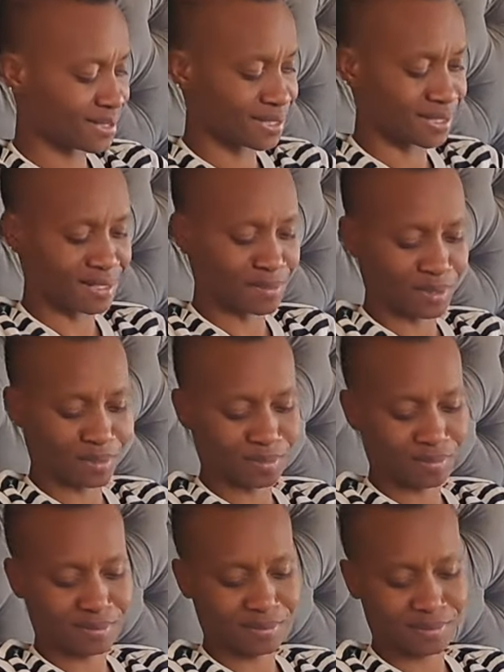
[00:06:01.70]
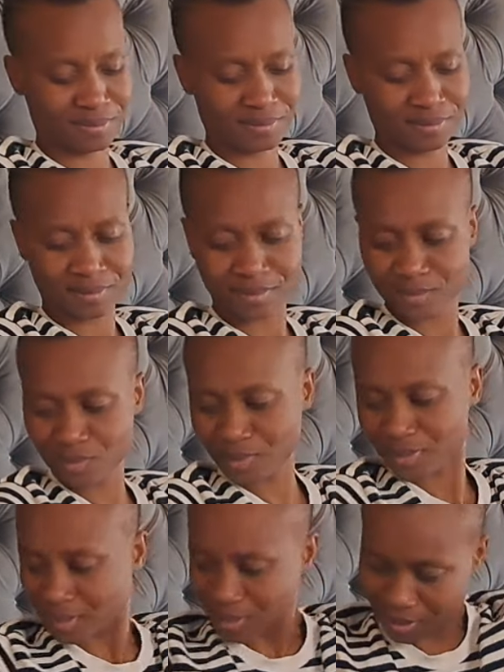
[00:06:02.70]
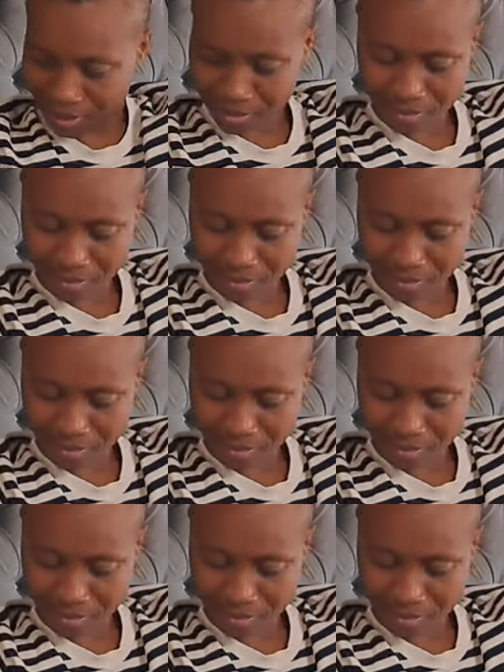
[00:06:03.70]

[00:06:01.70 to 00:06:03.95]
I'll take you anywhere you